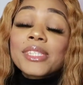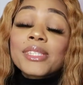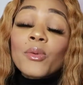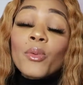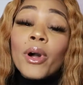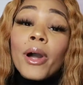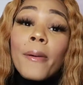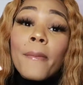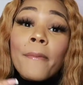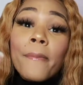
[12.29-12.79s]
So
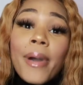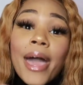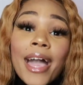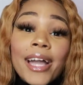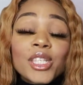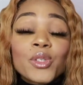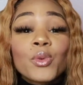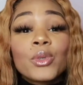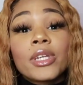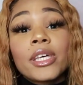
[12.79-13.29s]
welcome back
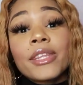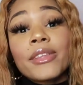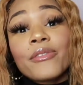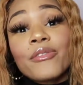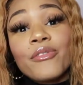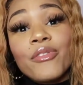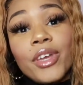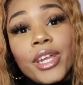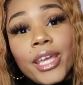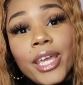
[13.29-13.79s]
to another
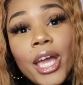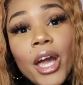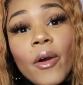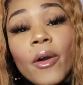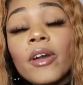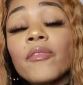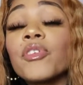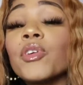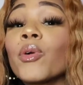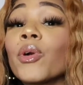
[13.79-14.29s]
video.
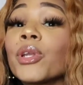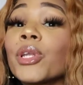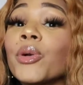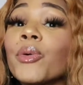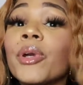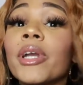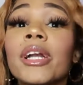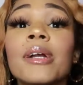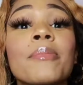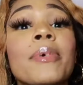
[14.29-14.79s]
If you are new
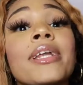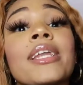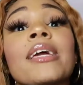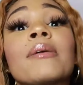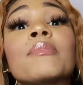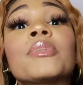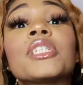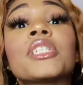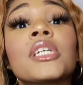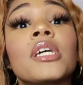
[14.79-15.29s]
here, my name
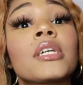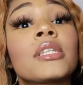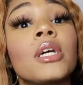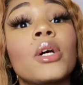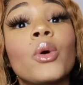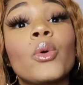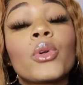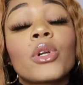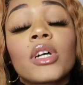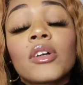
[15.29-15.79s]
is Michelle,
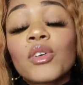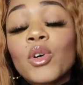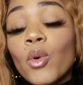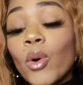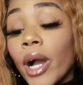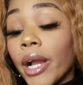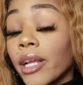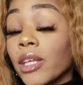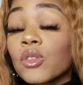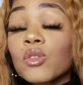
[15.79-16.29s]
the owner of
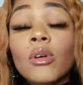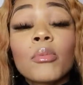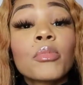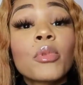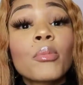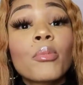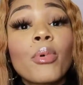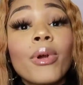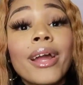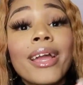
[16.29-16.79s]
Quiet Storm the
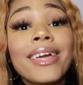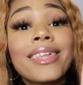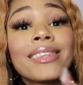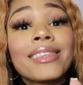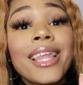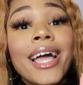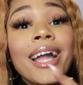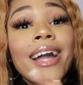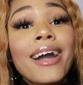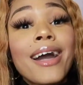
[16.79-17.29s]
brand.
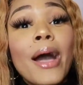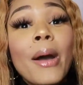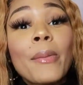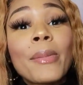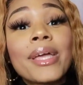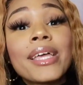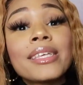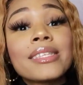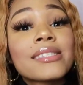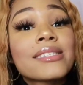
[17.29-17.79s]
Like,
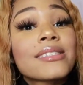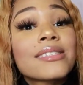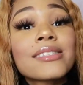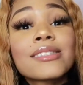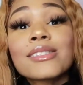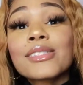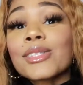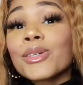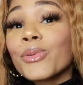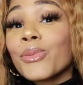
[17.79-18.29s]
comment, and
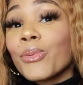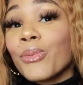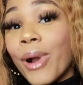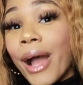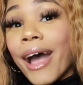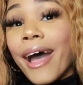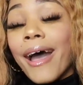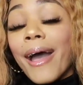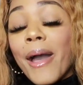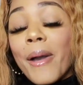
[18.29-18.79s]

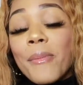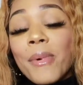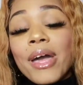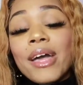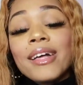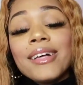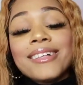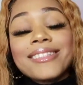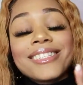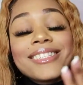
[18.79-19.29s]
subscribe.
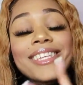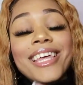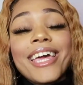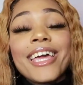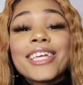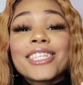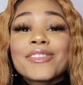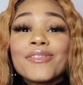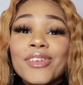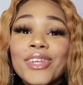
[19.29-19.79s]

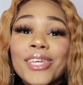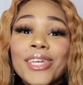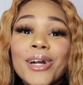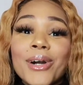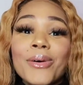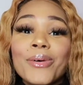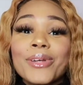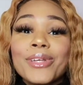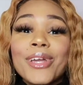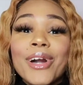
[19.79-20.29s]
Today's
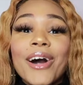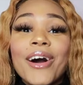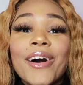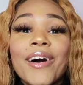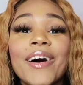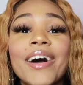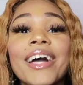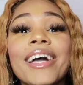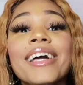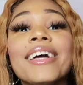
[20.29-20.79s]
video,
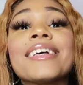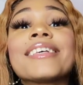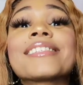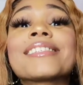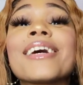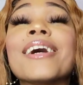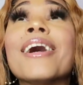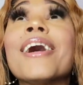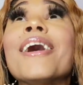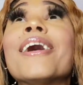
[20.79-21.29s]
y'all, is
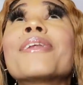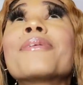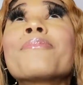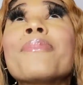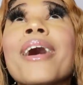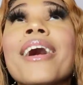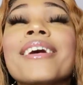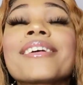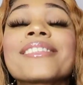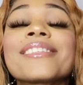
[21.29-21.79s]
the
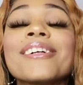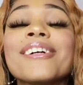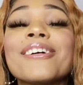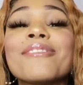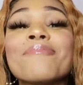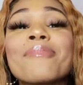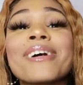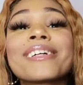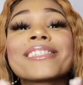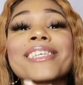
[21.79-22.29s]
unboxing
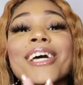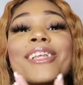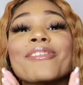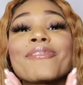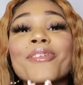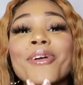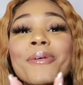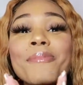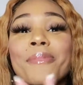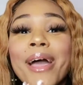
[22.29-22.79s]
of my
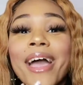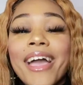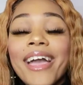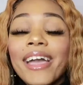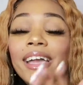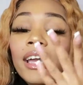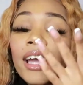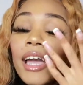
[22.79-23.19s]
Telfar bag.